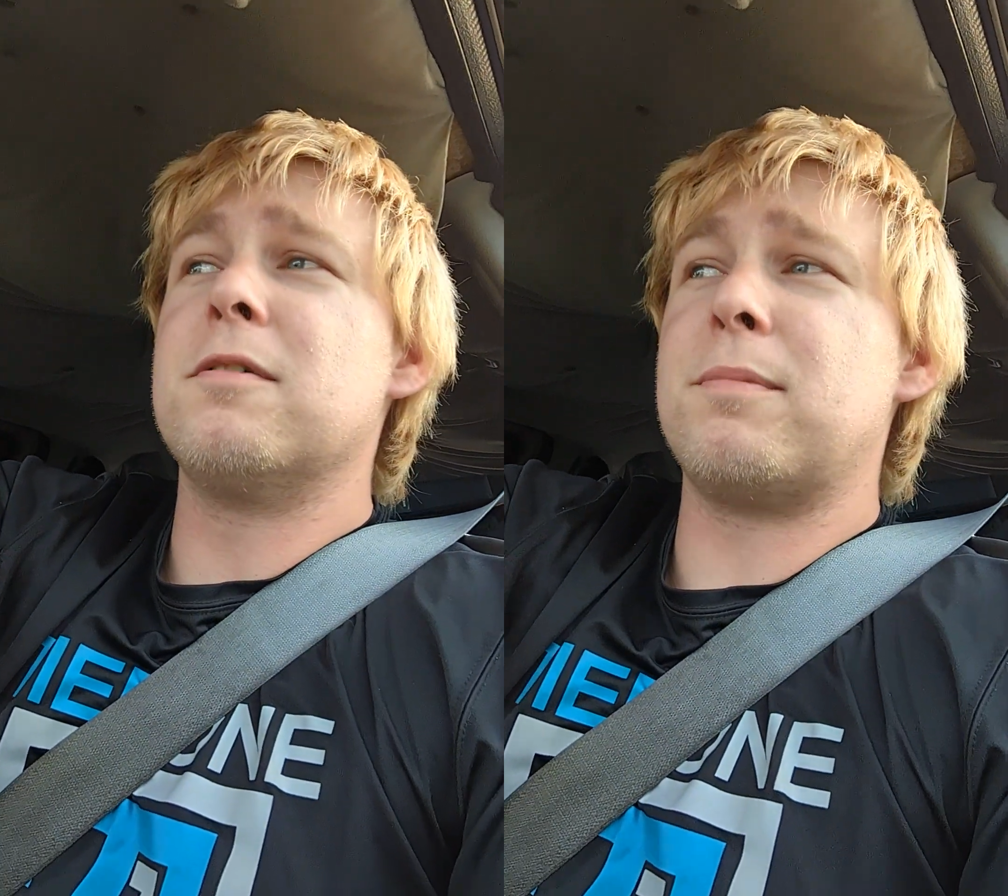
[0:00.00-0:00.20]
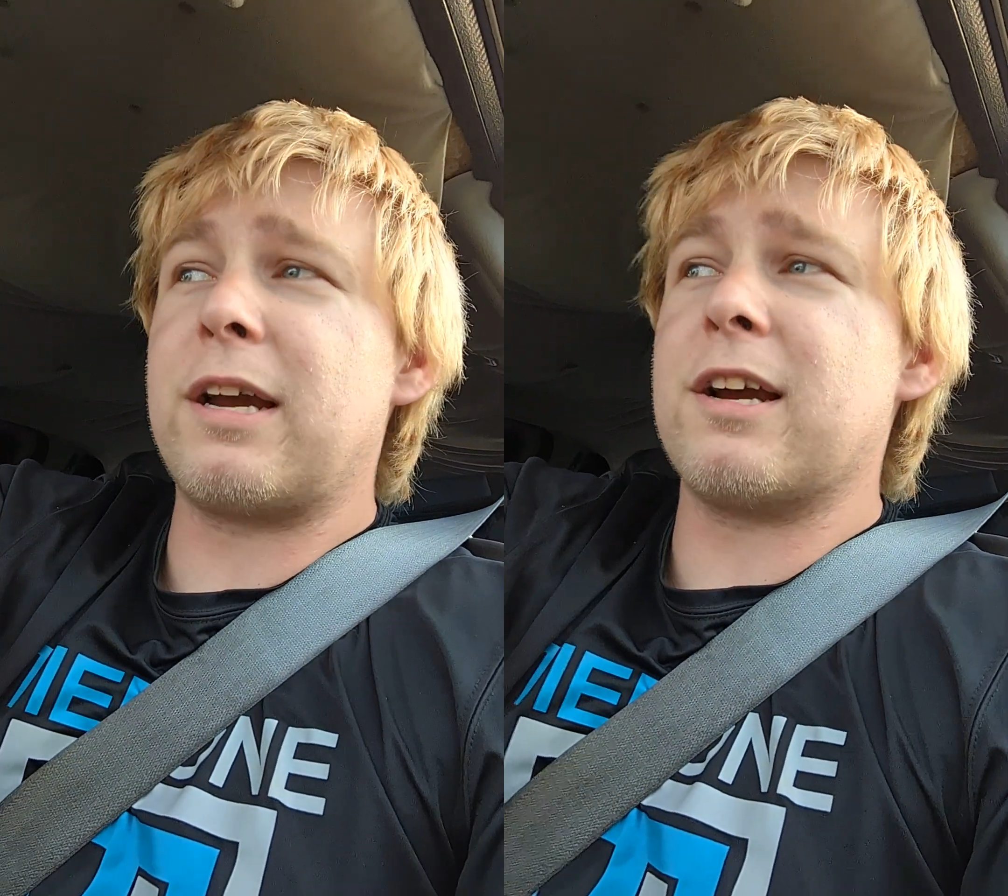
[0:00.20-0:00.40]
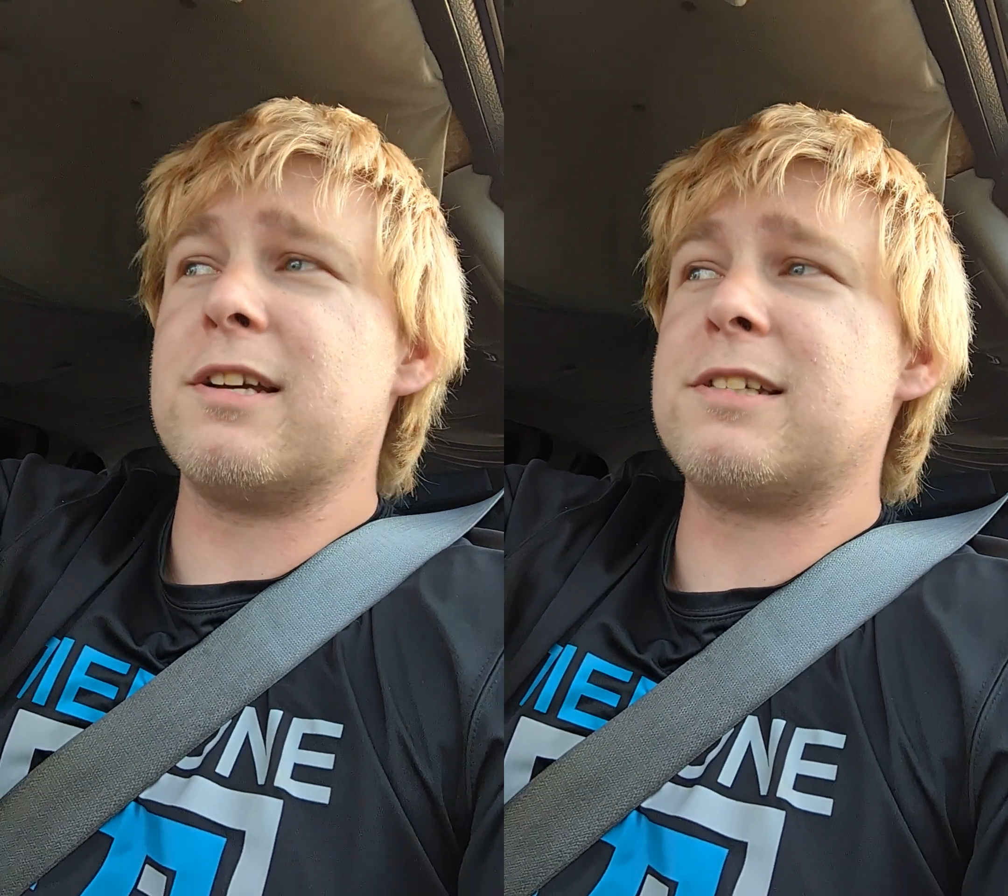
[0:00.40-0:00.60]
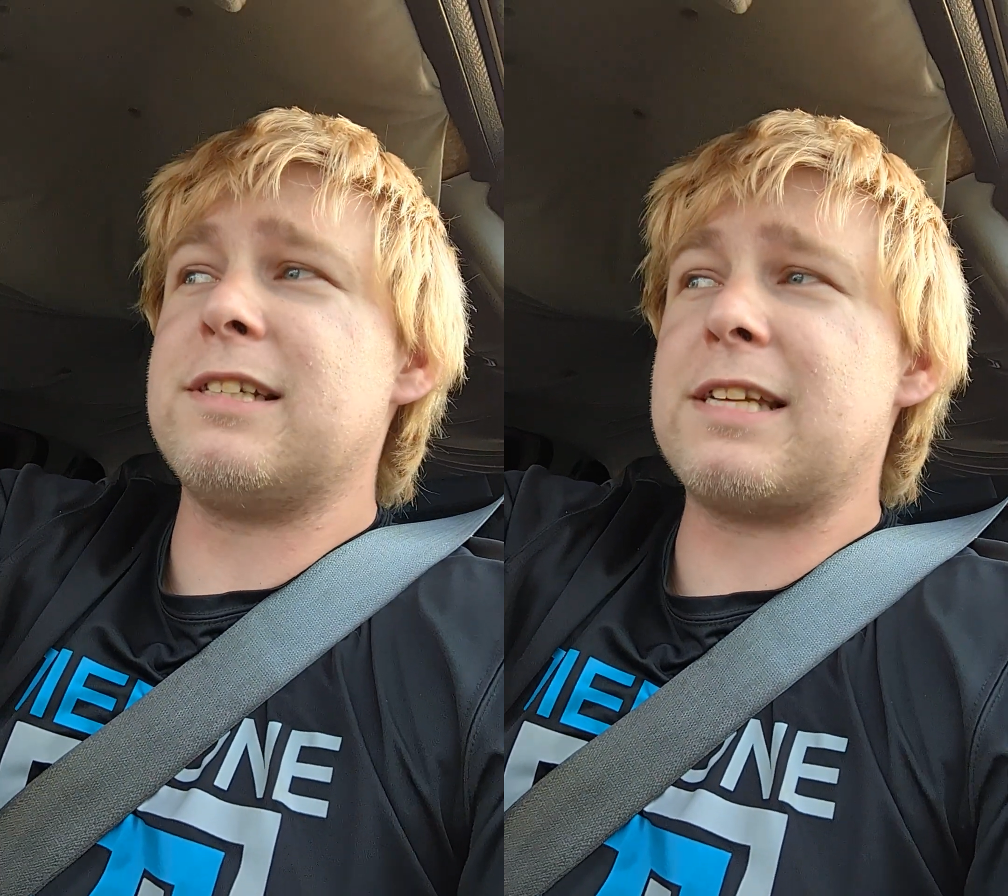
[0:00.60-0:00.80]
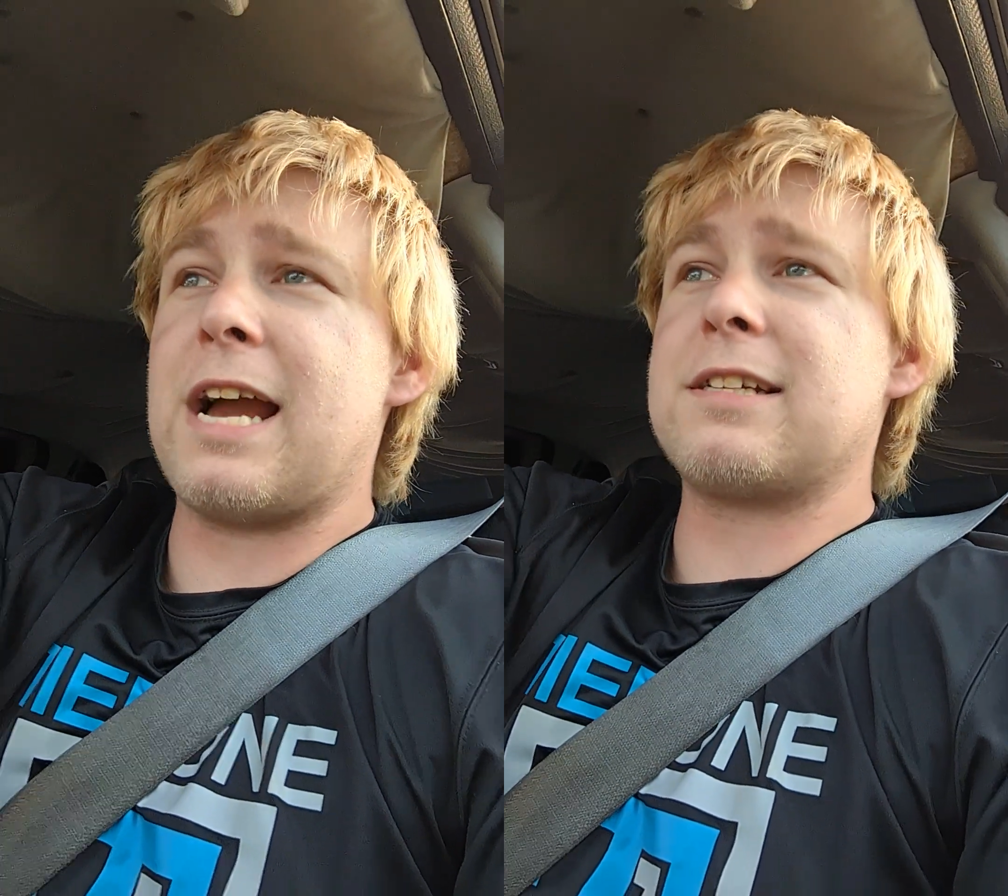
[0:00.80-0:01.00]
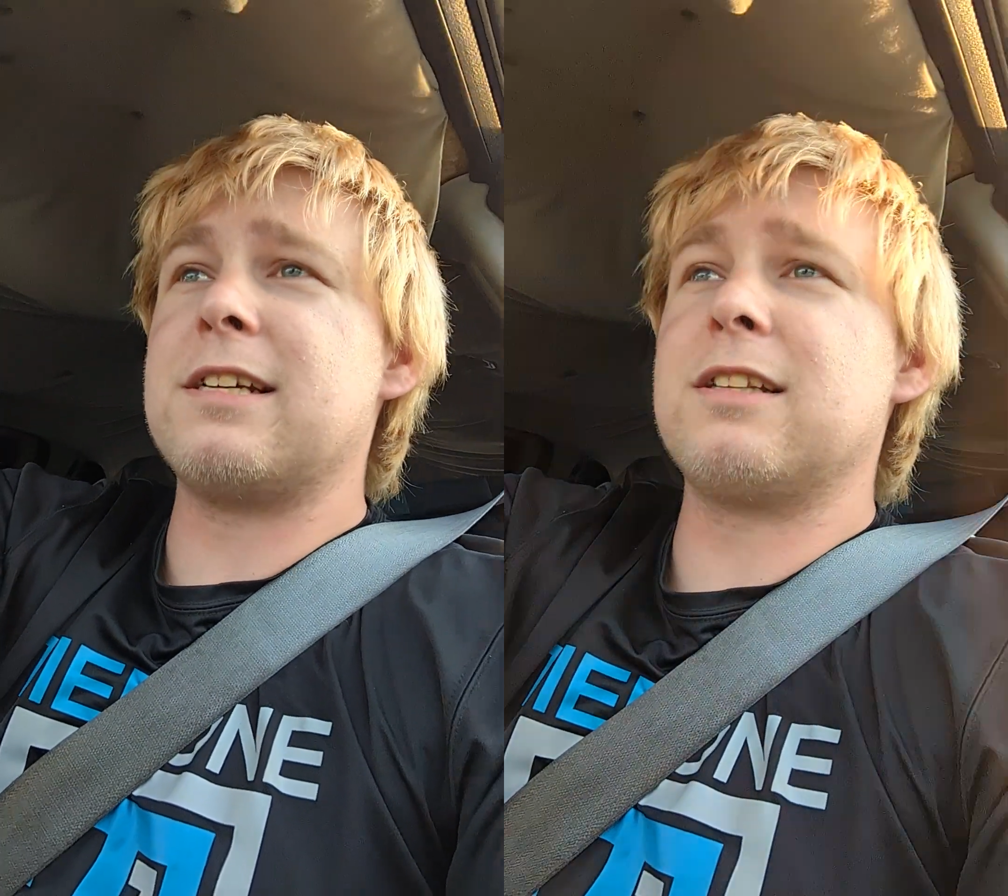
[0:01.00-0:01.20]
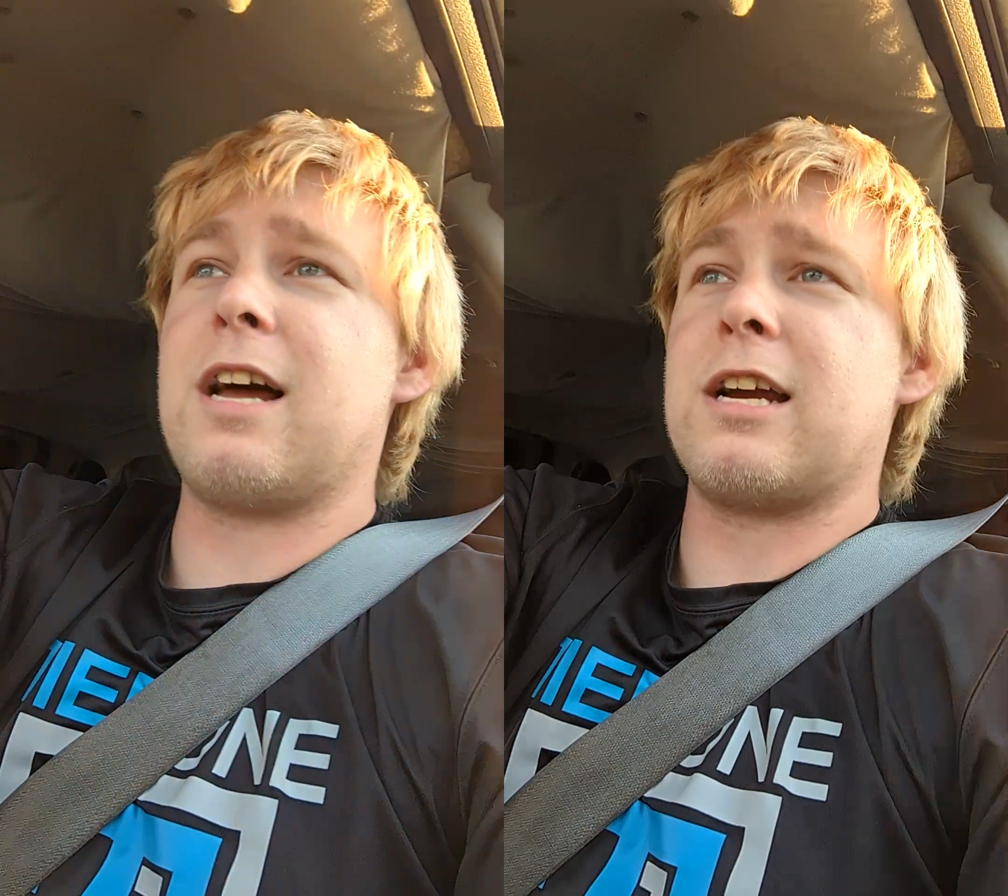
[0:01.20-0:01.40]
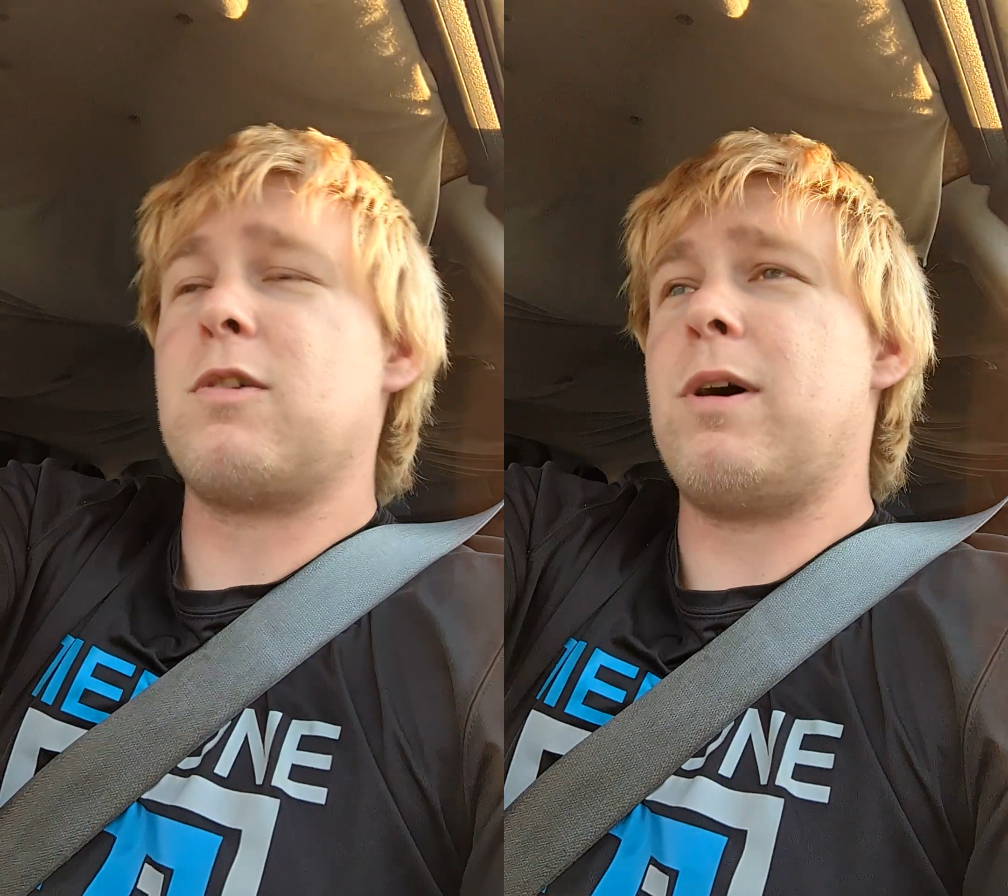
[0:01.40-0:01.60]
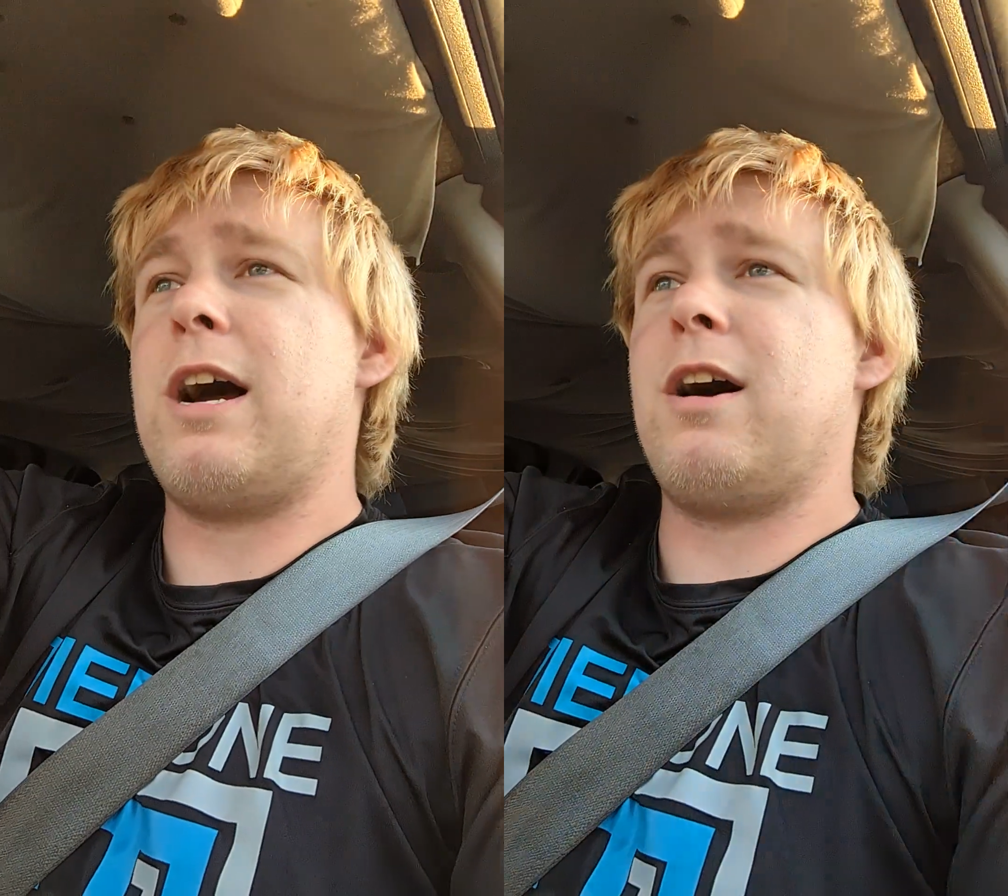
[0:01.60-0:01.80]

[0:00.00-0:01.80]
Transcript: because he's acting like, well,